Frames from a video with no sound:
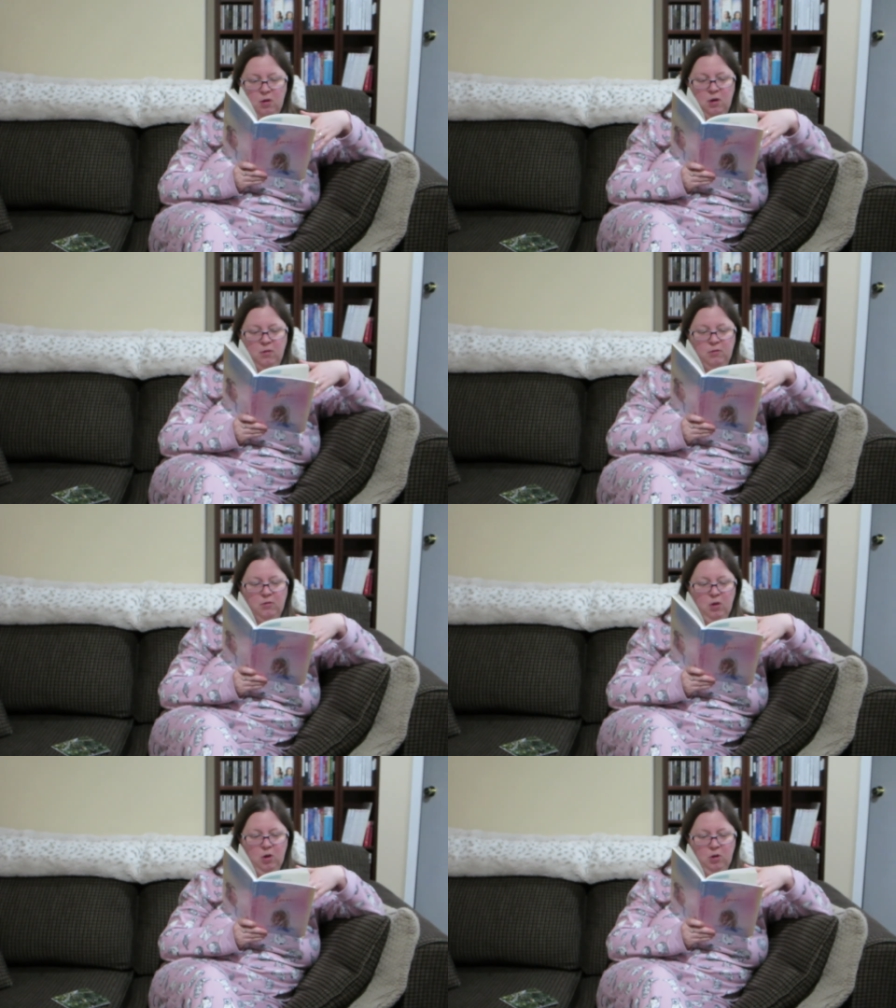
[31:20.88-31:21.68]
a
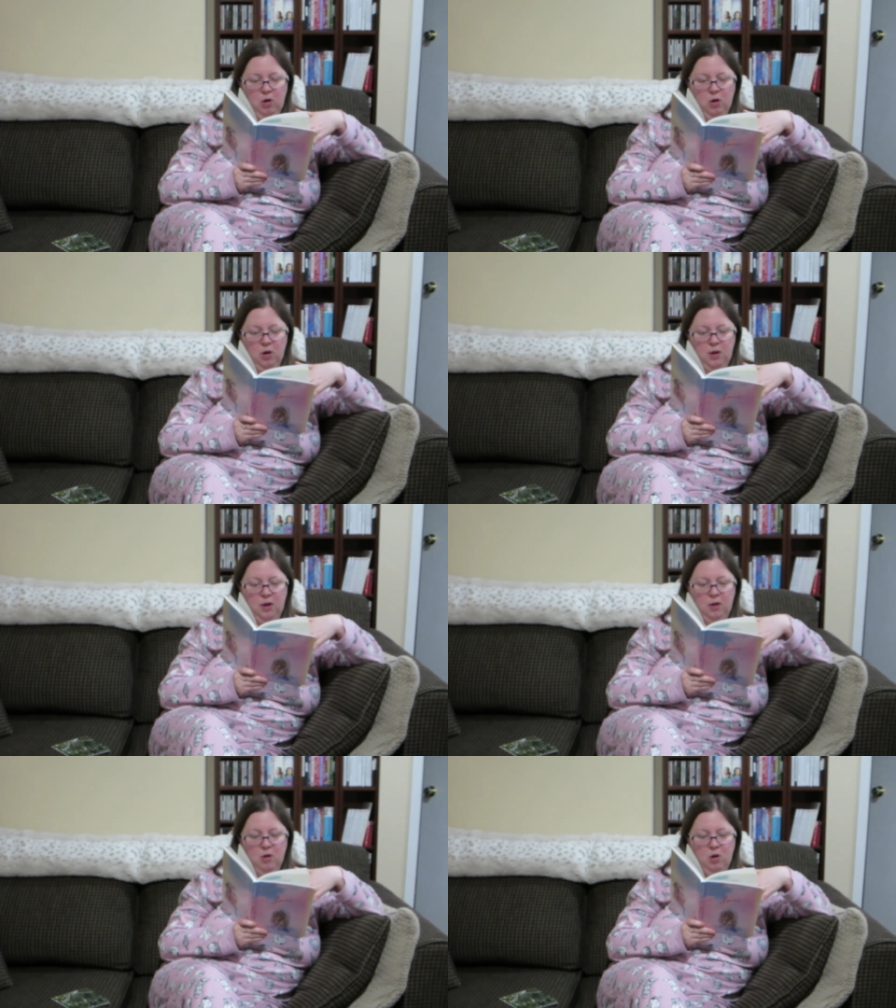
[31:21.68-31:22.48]
song on
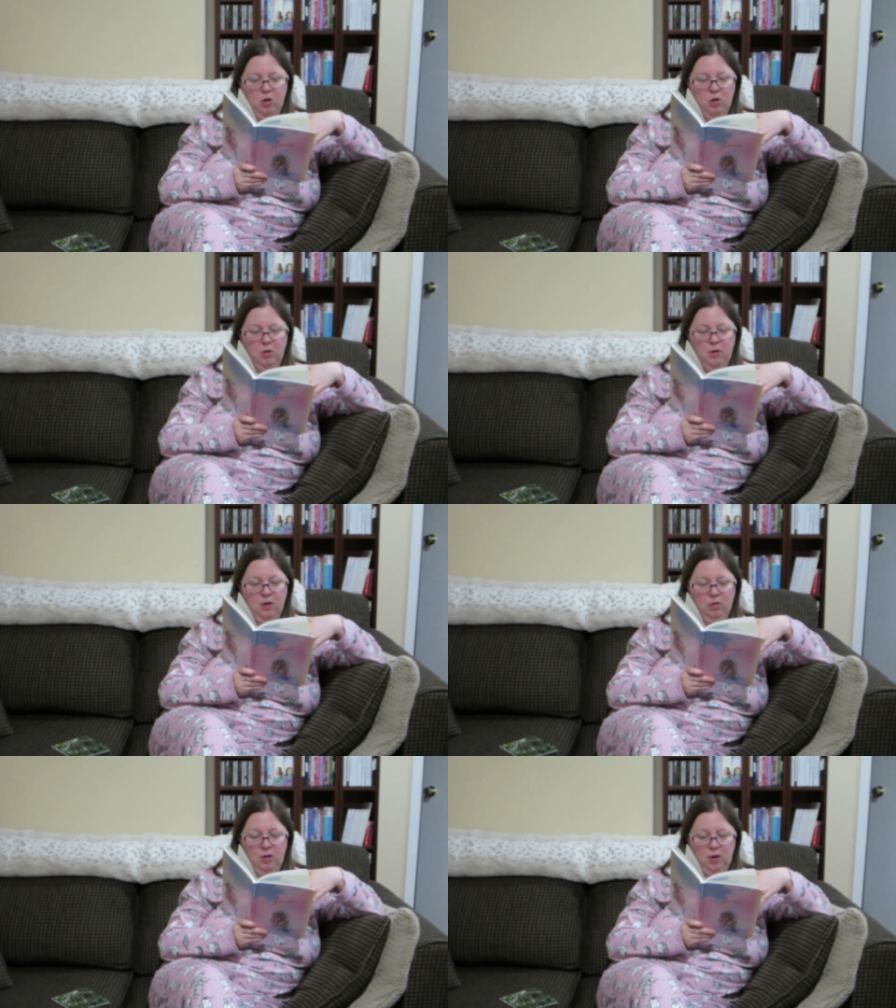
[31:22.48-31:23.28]
it called
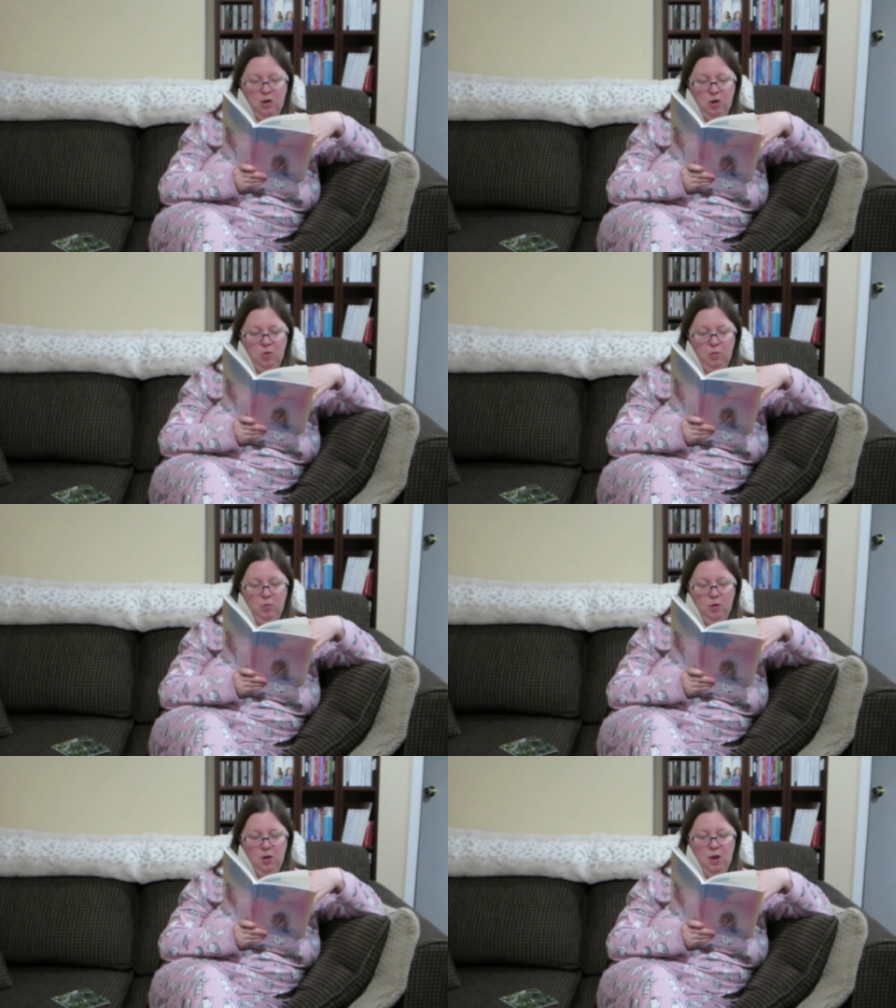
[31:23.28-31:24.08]
Nothing New,